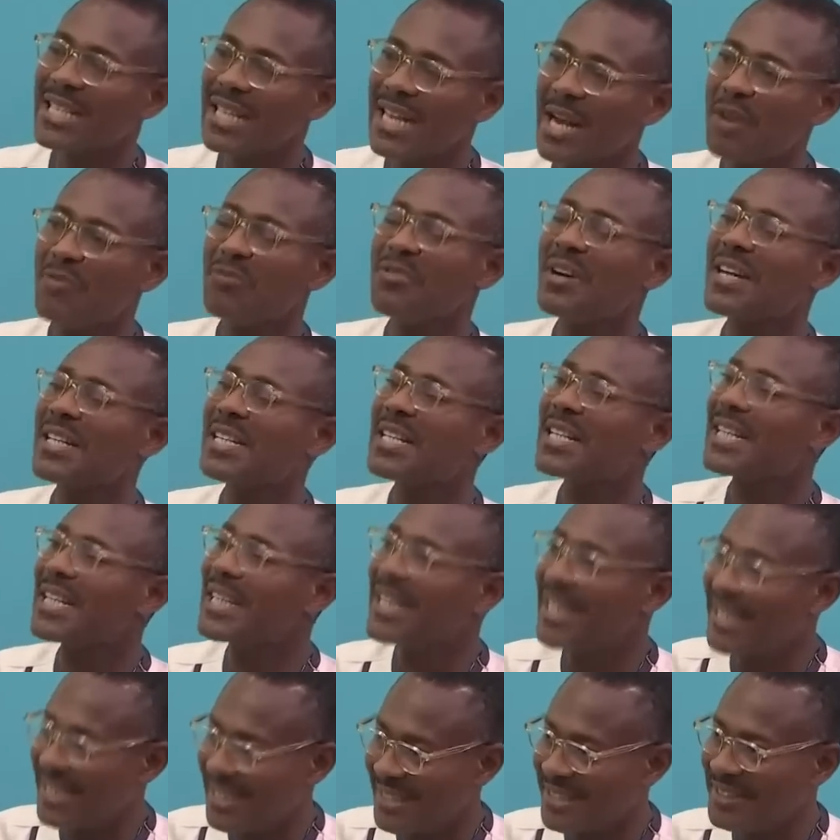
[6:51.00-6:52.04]
life as a
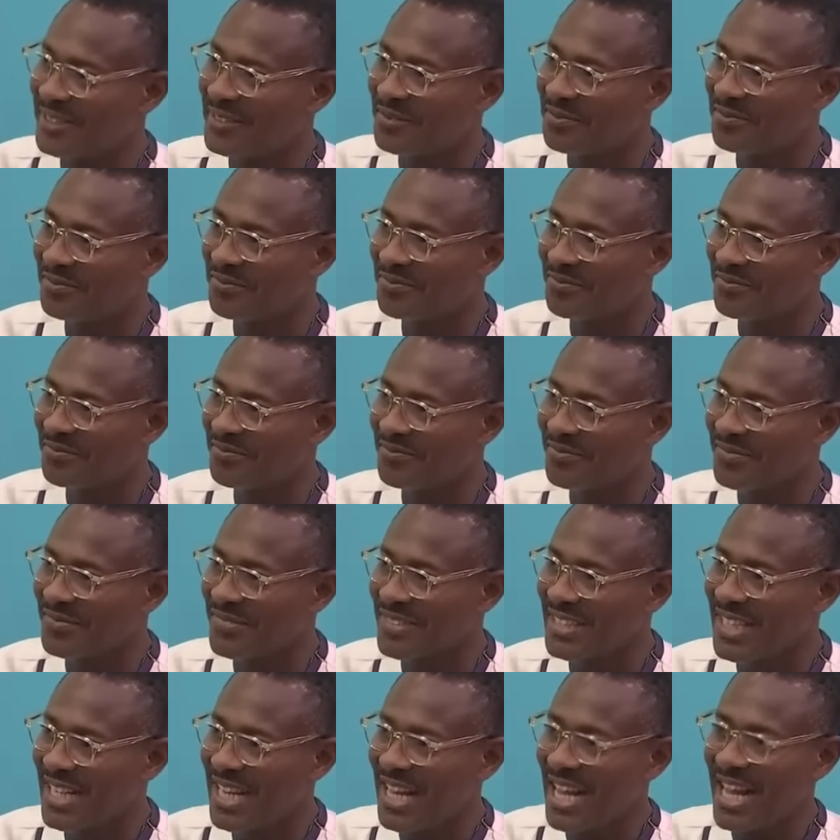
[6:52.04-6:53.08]
clay.
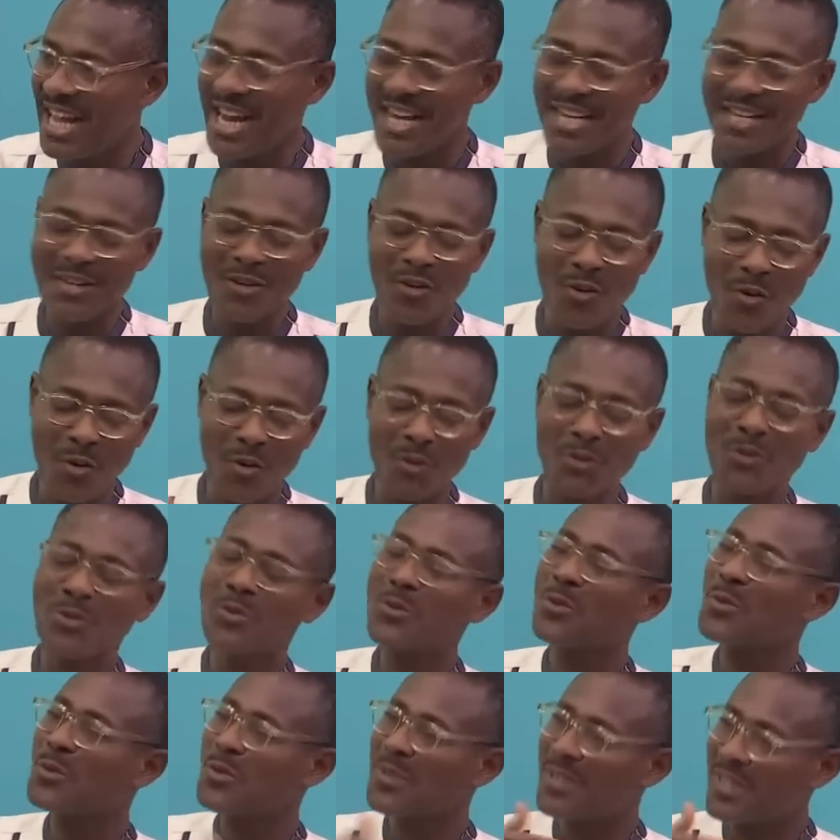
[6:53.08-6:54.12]
And it goes
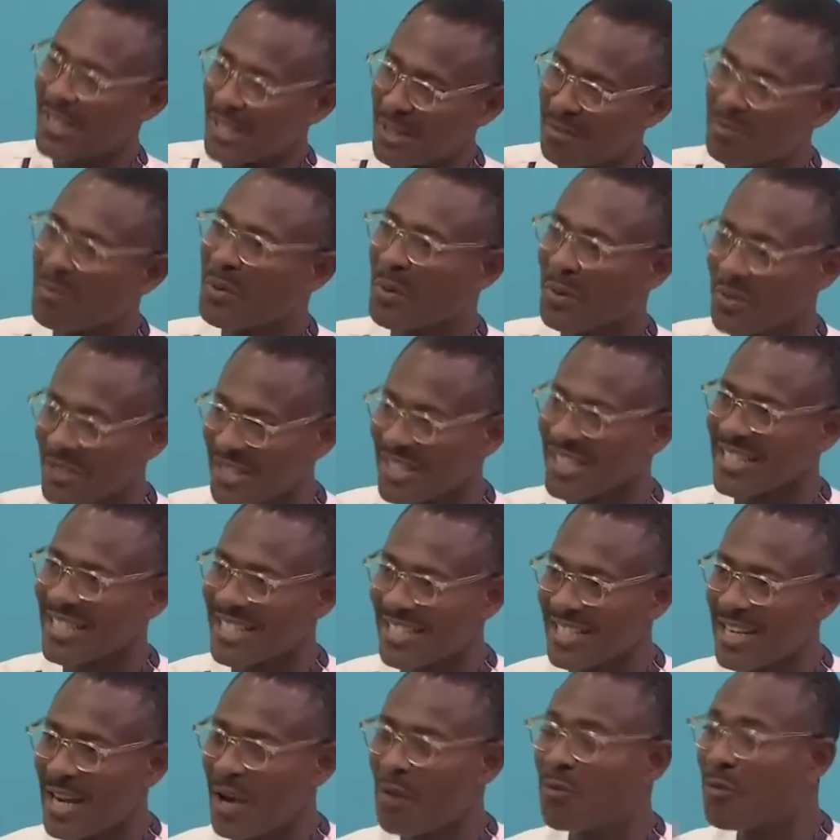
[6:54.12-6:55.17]
through
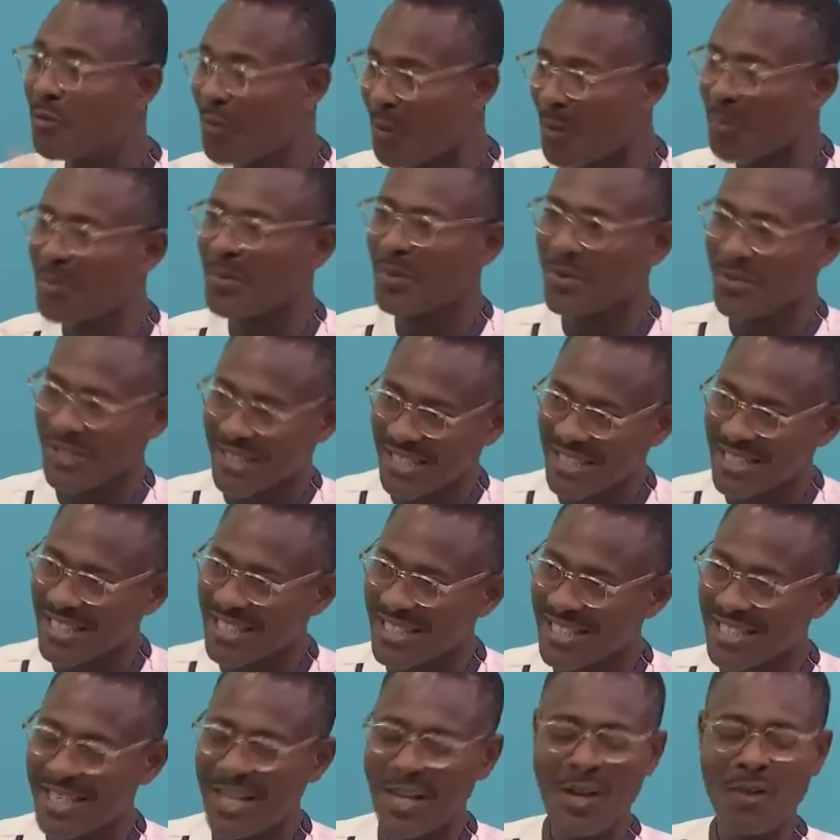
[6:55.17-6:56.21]
four
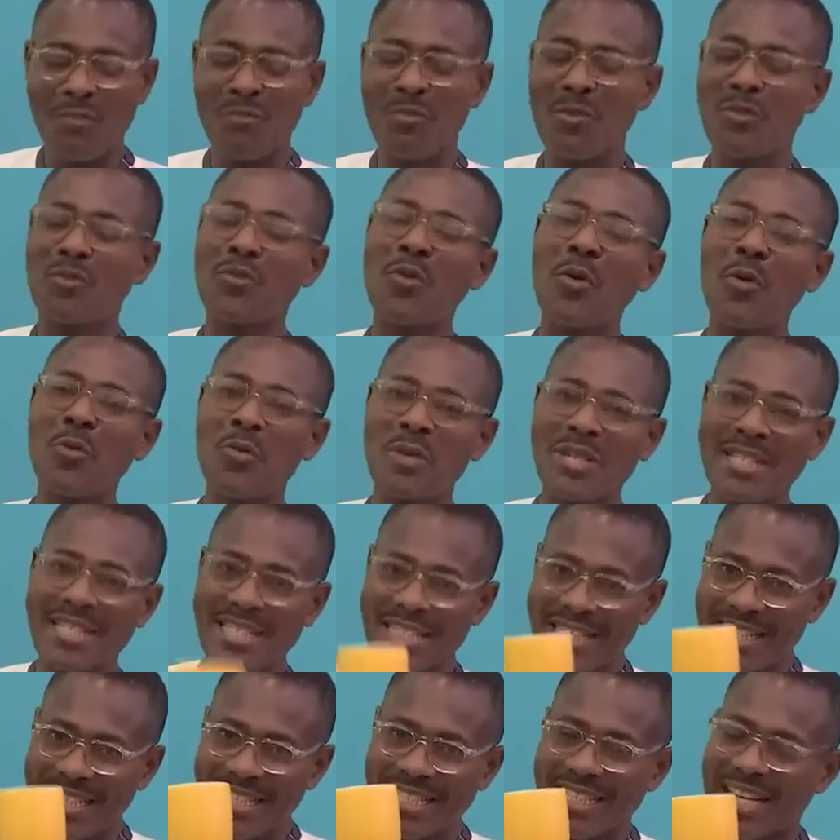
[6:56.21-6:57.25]
processes before we
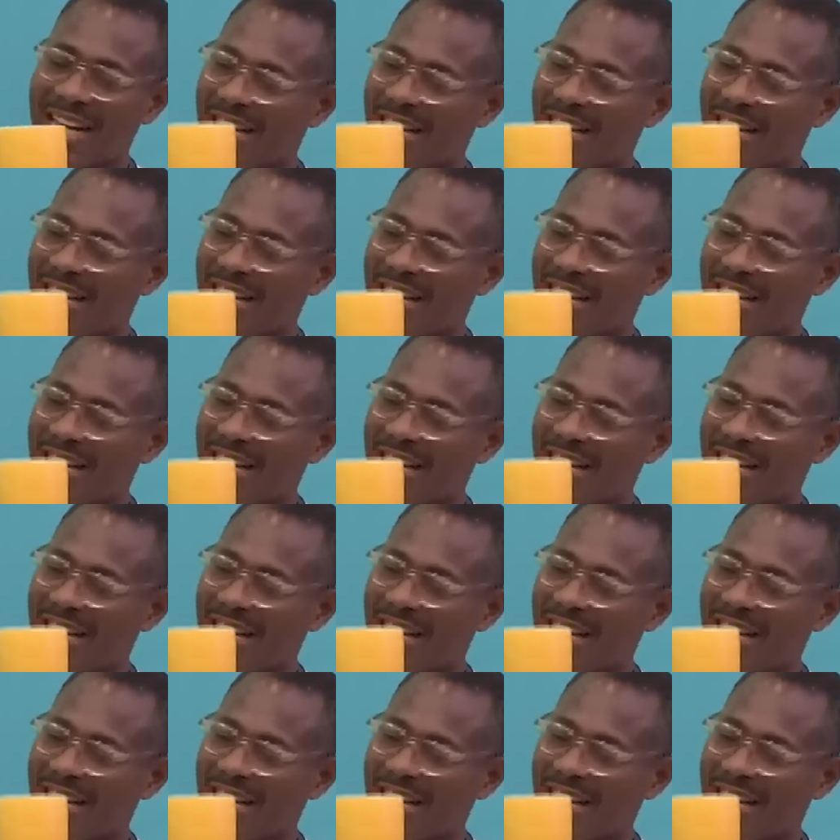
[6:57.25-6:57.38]
see it